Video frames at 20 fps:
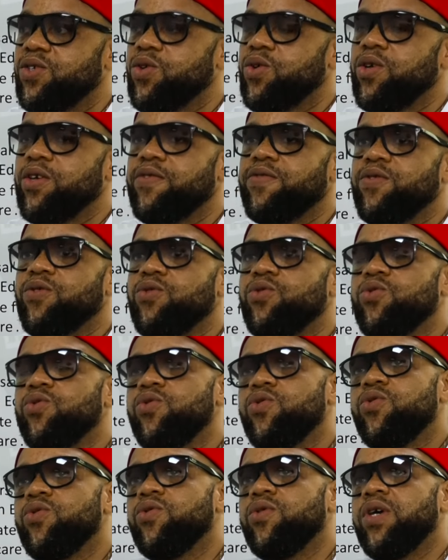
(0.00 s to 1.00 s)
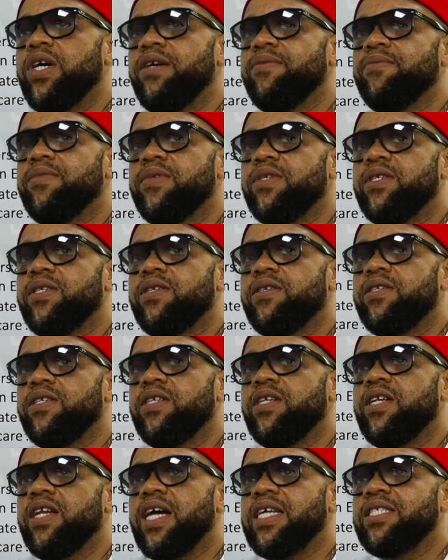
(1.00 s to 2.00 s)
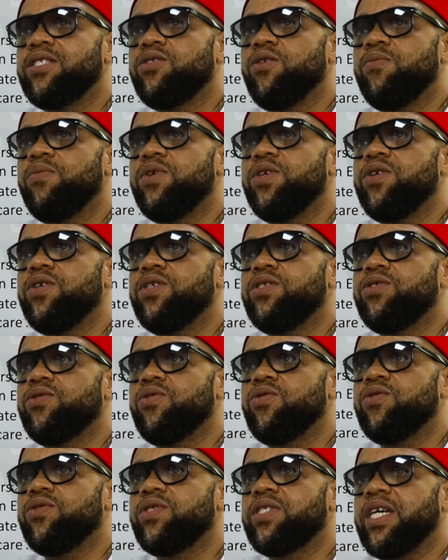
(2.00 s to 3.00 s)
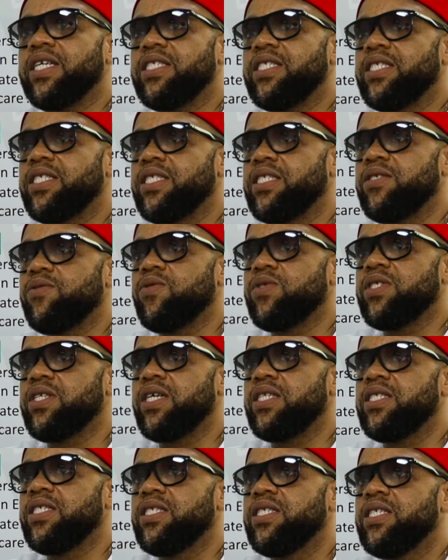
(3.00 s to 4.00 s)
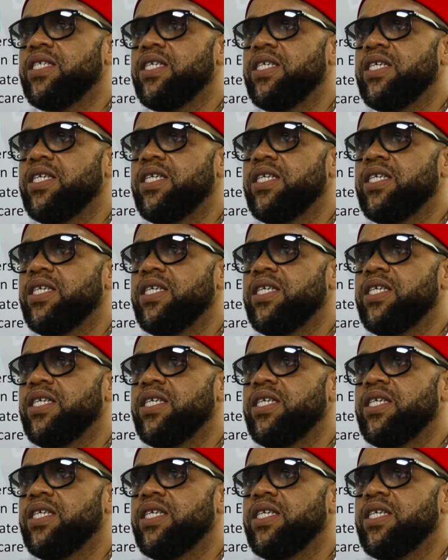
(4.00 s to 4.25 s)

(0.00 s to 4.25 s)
So if you do, the last WHO statistic was that